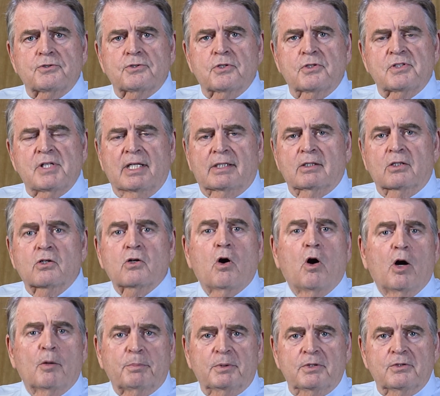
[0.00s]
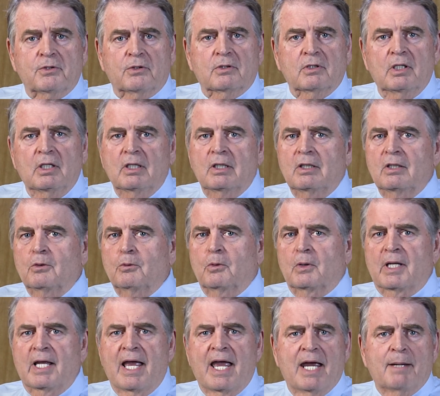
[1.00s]
just like a carpenter
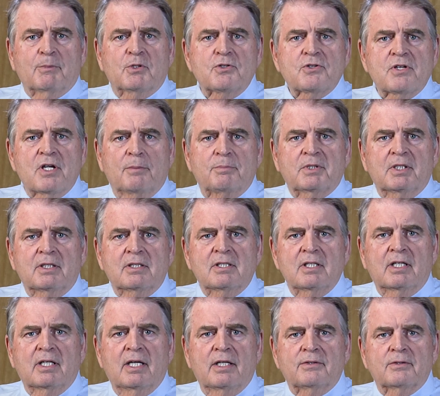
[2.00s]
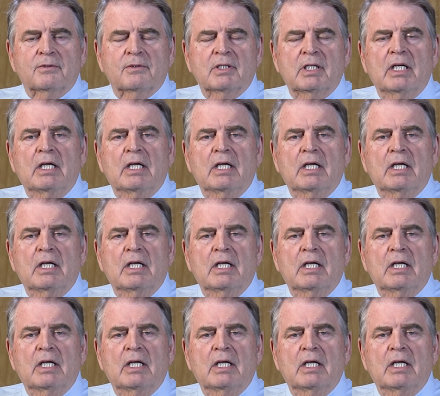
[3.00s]
would hammer something together.